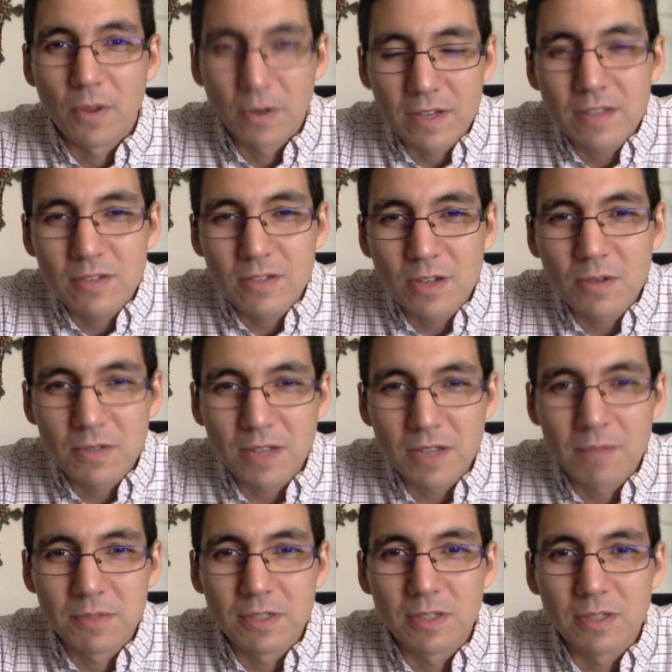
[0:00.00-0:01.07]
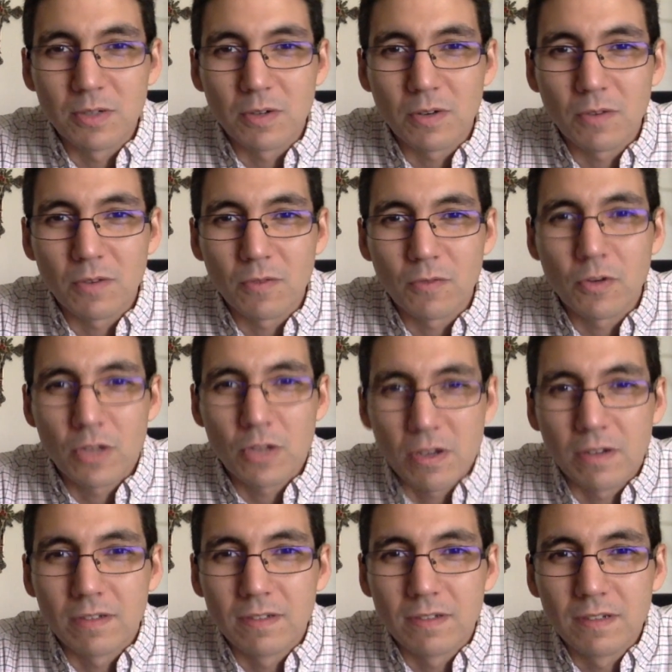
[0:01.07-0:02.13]
There is no substitute for
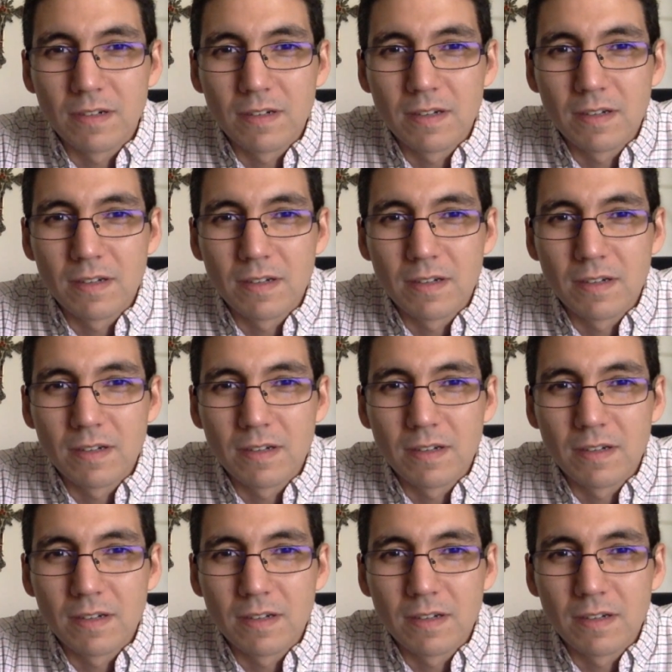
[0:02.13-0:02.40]
you.